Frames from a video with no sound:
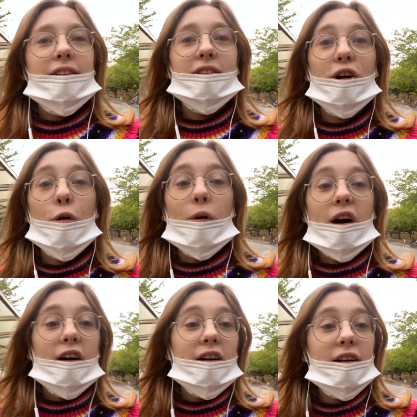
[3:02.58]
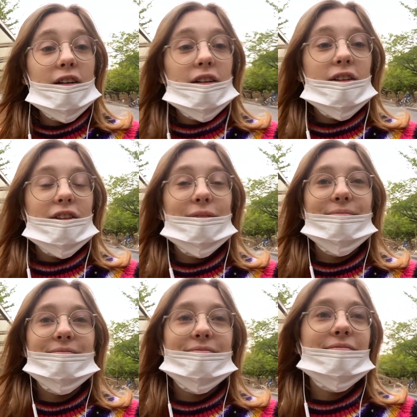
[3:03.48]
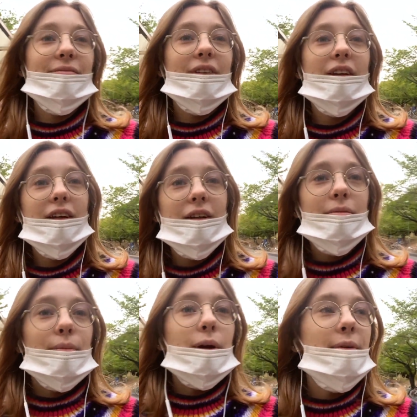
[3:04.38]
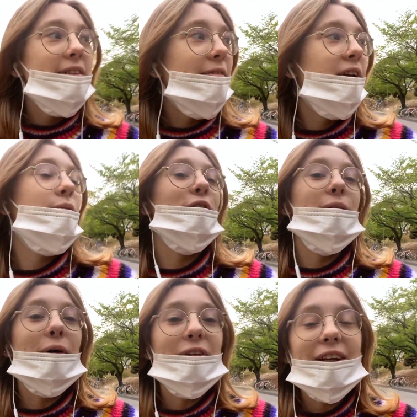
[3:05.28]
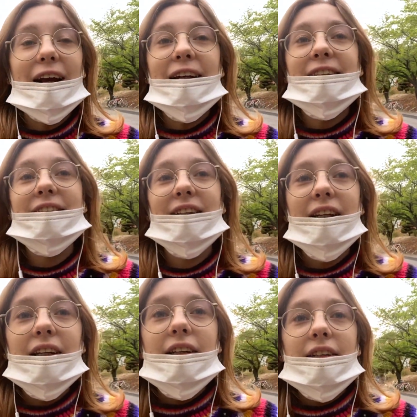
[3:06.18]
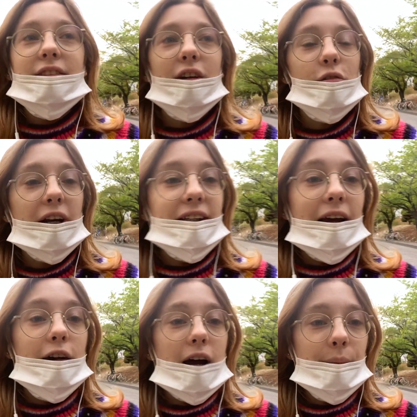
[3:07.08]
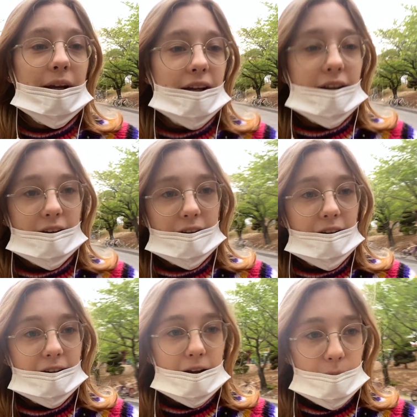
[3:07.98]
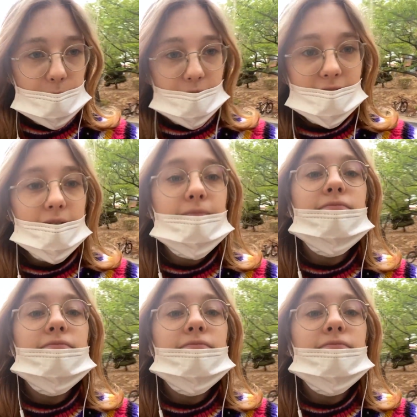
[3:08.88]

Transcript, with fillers: So, um, maybe something more about KAIST. So right now I'm a, in a campus.